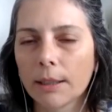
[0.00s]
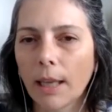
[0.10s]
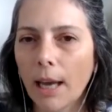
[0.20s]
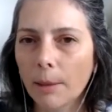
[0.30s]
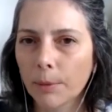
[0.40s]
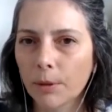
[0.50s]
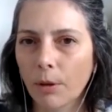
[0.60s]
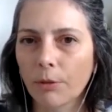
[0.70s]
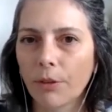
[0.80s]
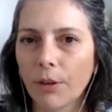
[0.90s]
types
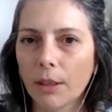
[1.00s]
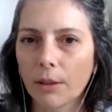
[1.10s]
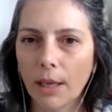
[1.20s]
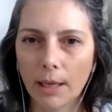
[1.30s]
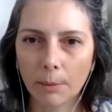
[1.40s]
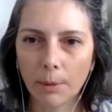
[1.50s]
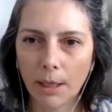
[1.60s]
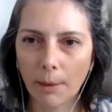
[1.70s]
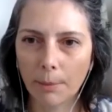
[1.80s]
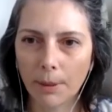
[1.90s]
of failure can
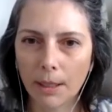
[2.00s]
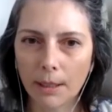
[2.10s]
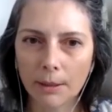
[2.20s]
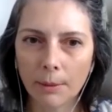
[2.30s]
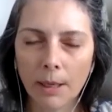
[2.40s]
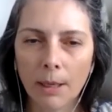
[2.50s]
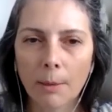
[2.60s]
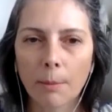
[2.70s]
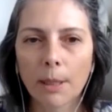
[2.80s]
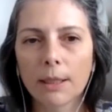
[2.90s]
be appeared,
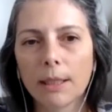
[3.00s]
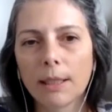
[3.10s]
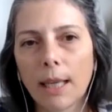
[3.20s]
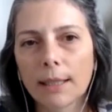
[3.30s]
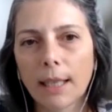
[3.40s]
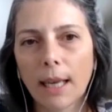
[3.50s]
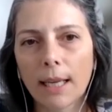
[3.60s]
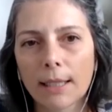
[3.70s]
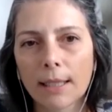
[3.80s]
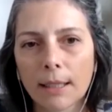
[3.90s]
but in that
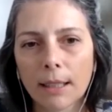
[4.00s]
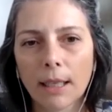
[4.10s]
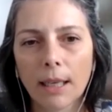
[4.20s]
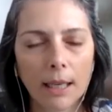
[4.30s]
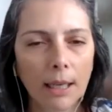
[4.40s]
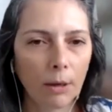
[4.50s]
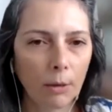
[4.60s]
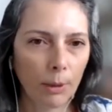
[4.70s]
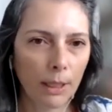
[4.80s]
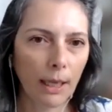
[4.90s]
case,
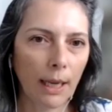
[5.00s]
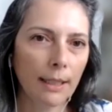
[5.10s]
we